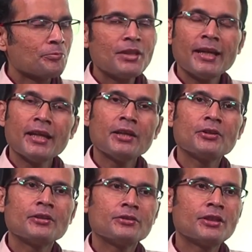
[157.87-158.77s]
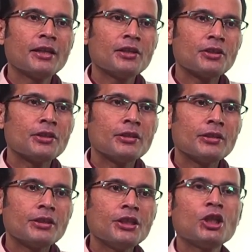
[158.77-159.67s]
they think
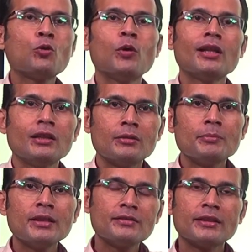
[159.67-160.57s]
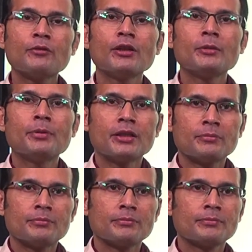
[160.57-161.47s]
equal means
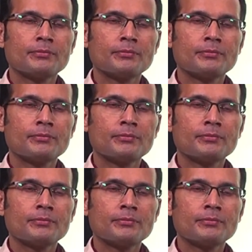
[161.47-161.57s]
equilibrium.